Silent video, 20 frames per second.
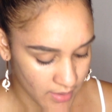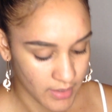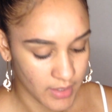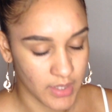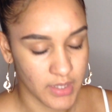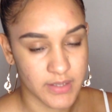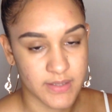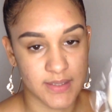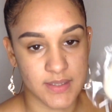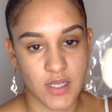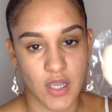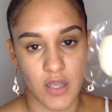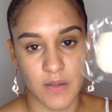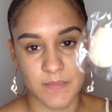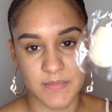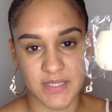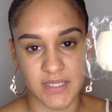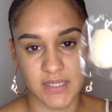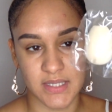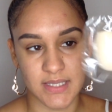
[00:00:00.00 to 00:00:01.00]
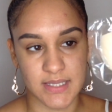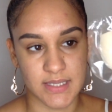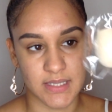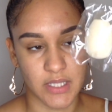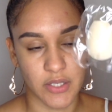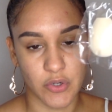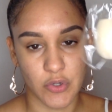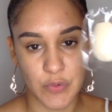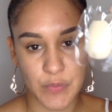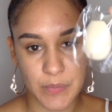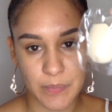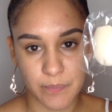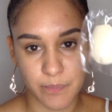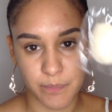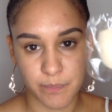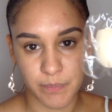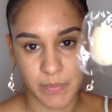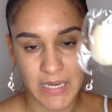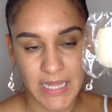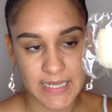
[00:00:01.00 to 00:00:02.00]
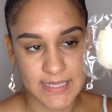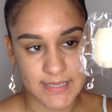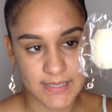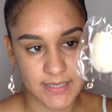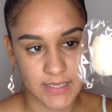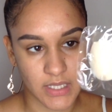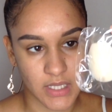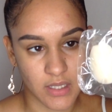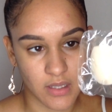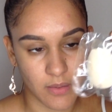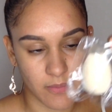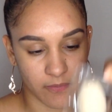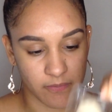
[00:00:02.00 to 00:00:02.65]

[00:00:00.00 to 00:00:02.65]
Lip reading: it comes in this little plastic